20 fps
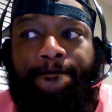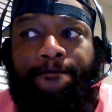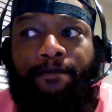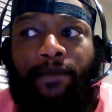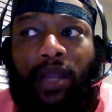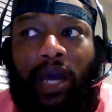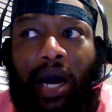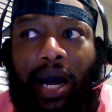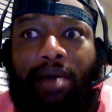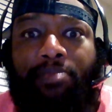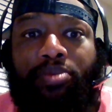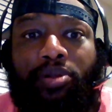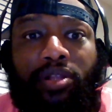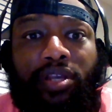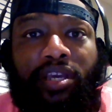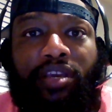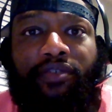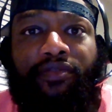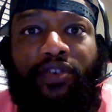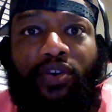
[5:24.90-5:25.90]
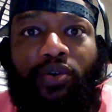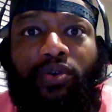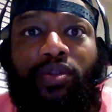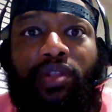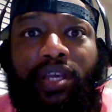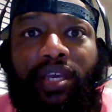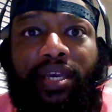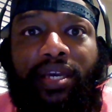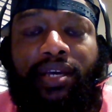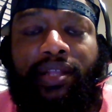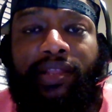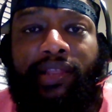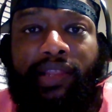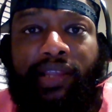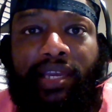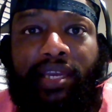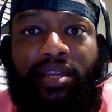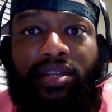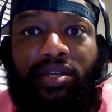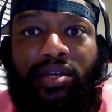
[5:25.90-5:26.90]
I believe only
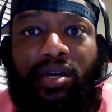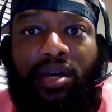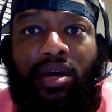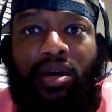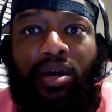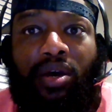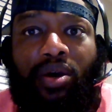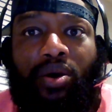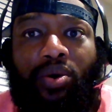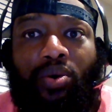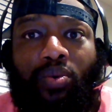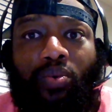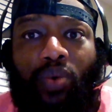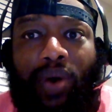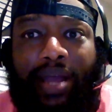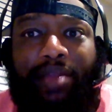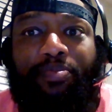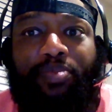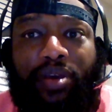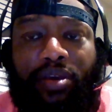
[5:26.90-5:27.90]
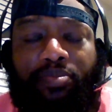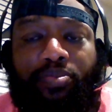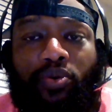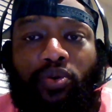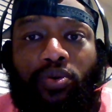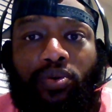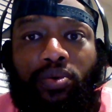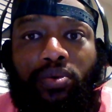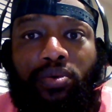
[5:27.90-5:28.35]
elite white people